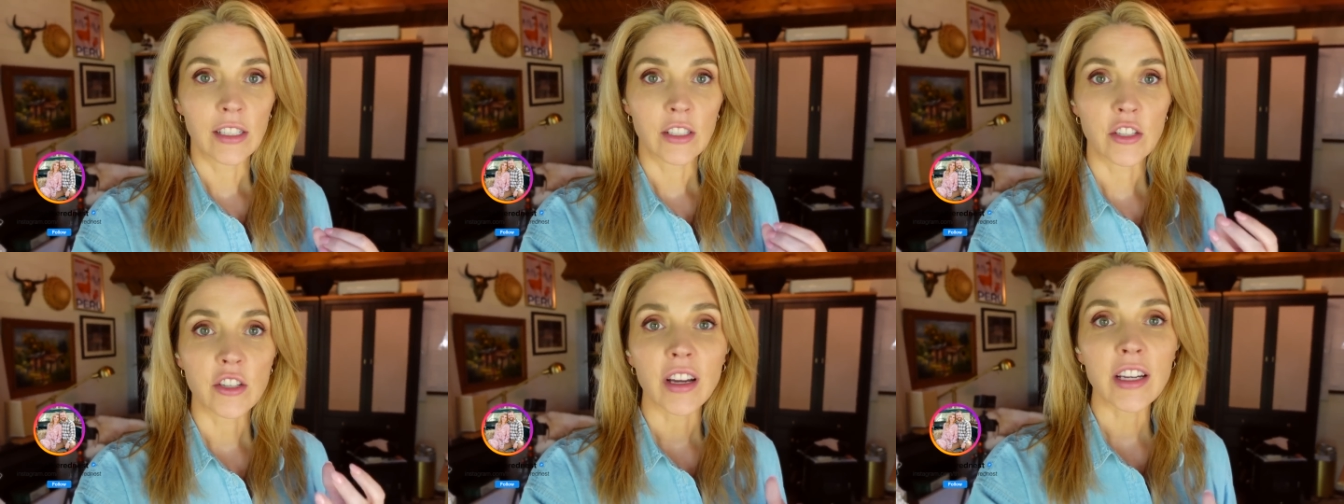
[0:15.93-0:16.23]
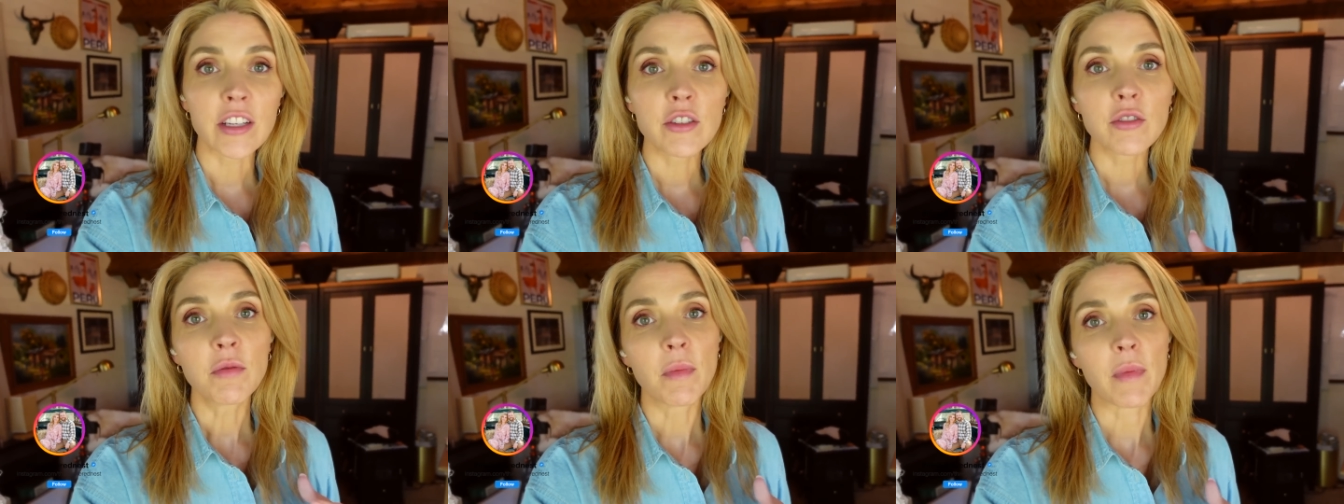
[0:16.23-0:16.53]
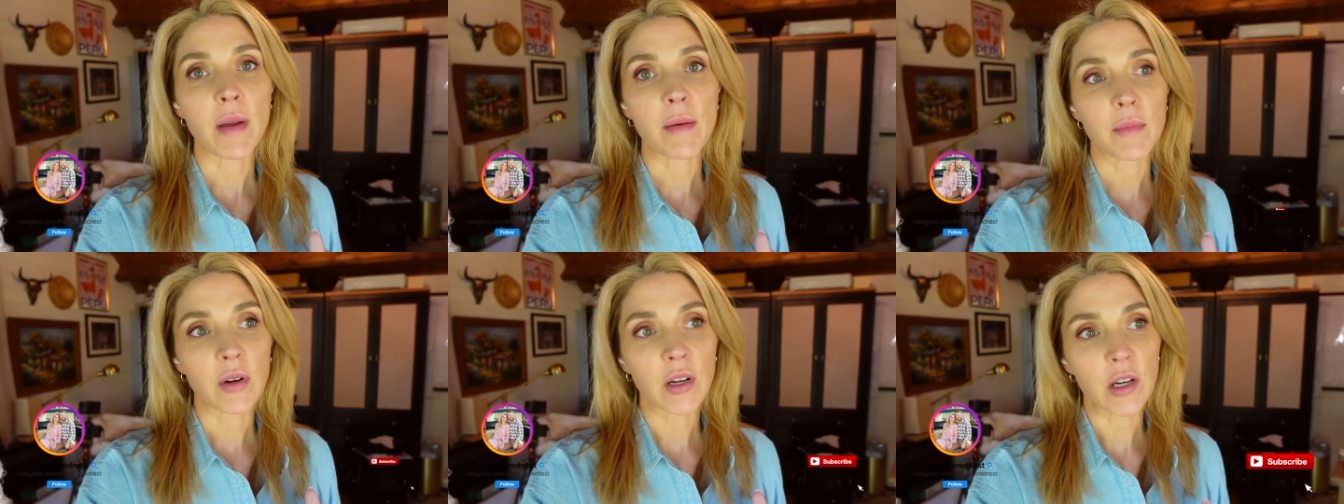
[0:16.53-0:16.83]
Do you guys
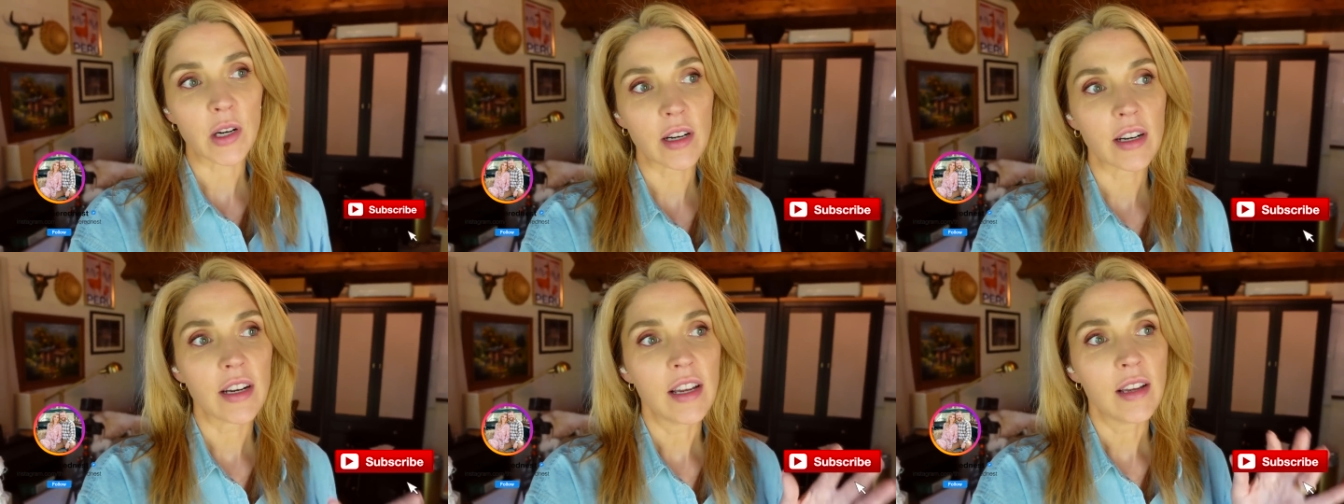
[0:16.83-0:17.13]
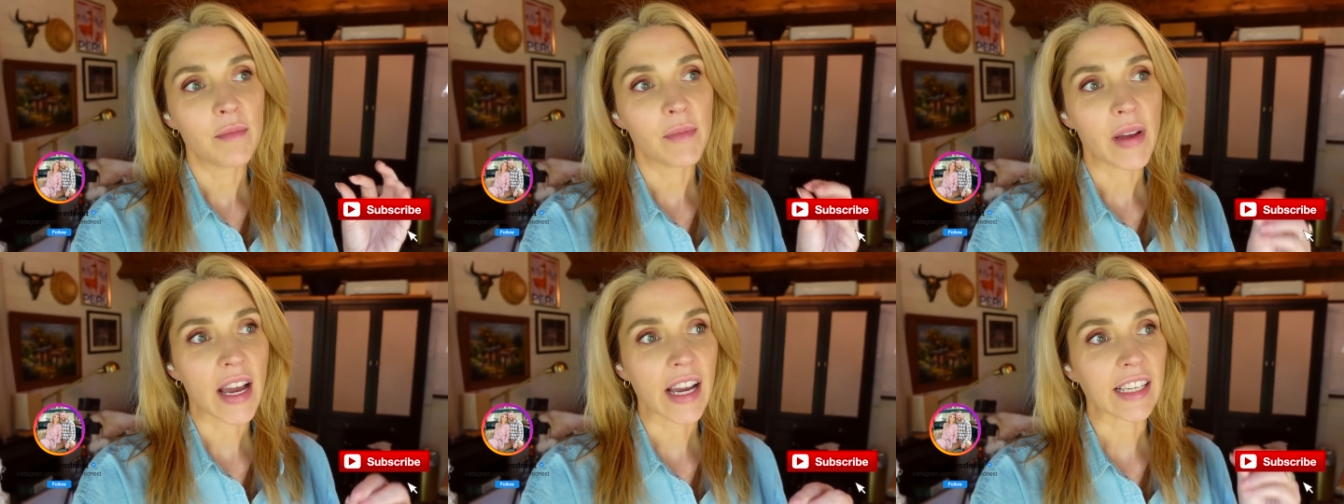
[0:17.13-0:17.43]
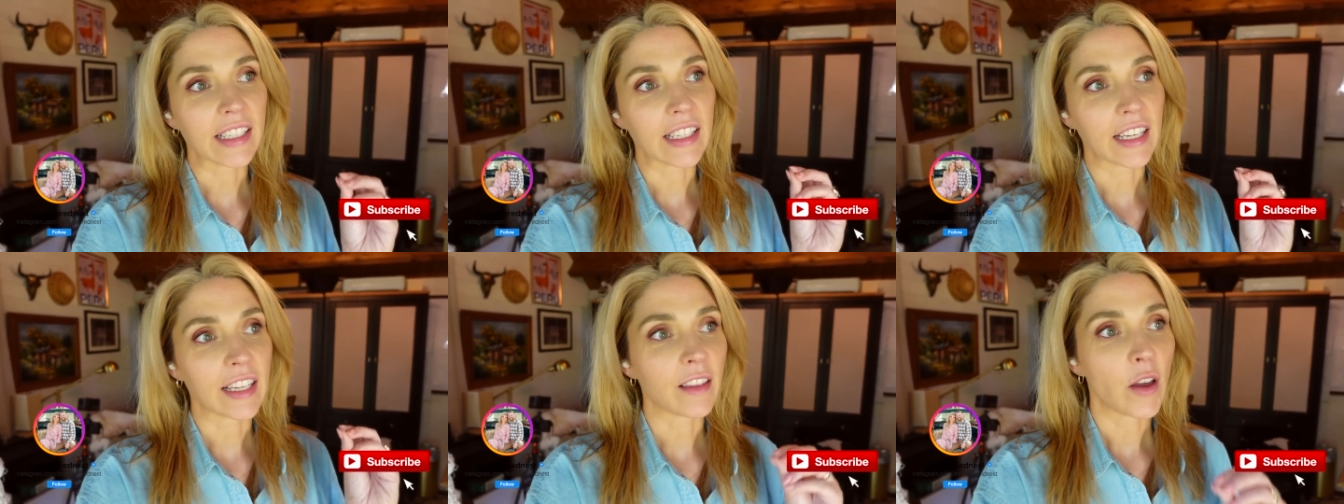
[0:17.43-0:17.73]
remember back
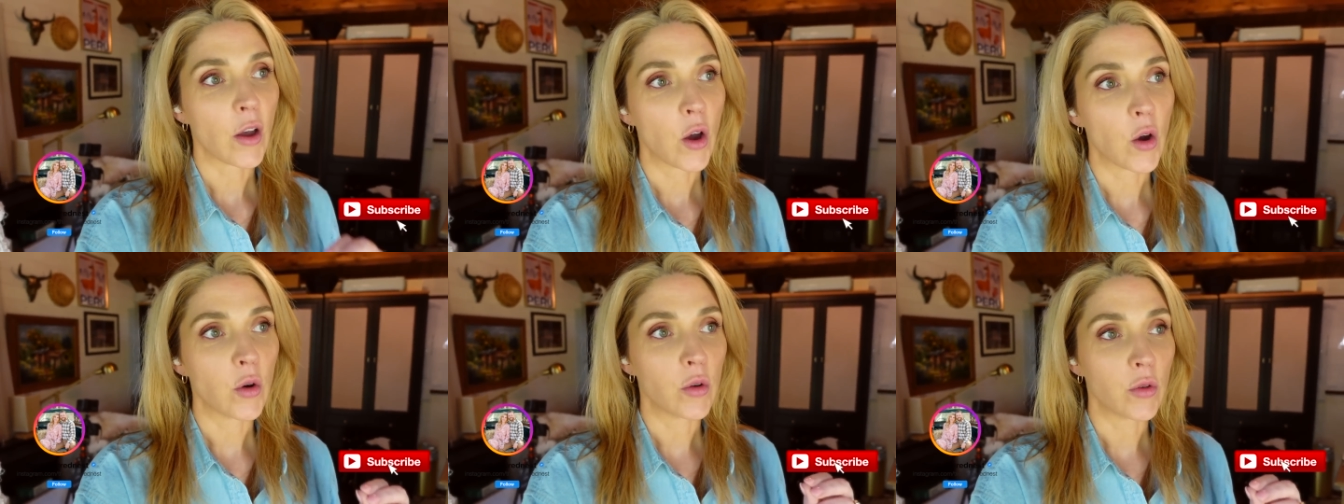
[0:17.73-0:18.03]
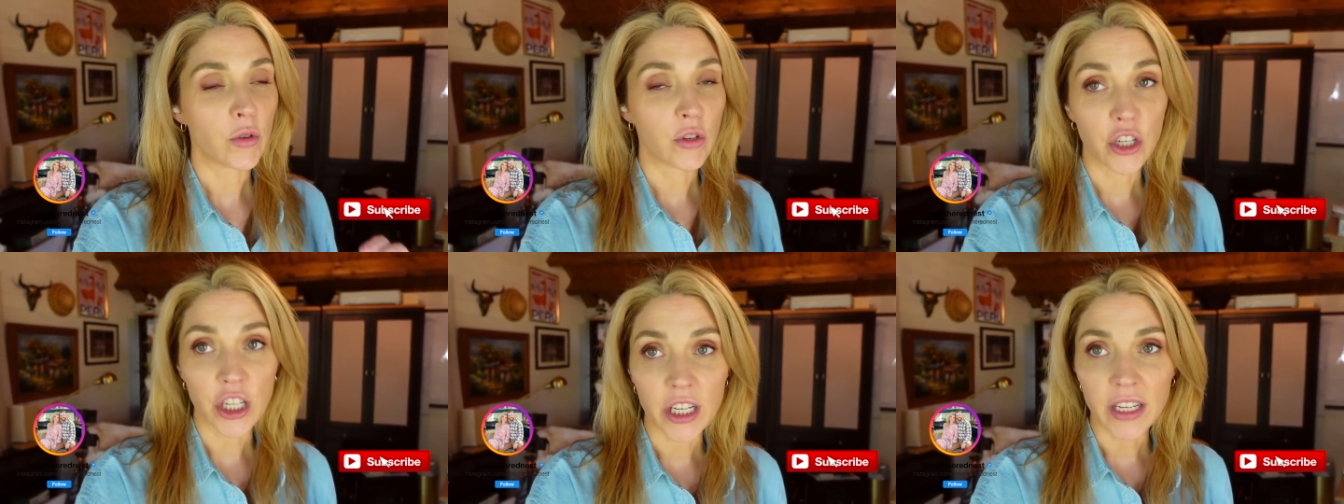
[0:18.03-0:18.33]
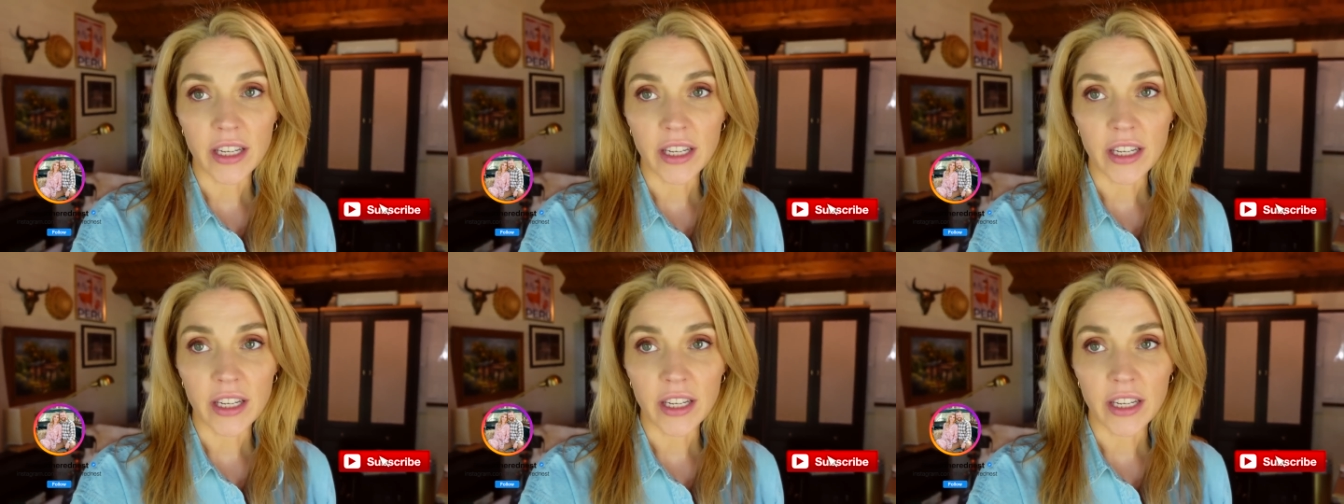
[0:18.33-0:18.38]
in like the OG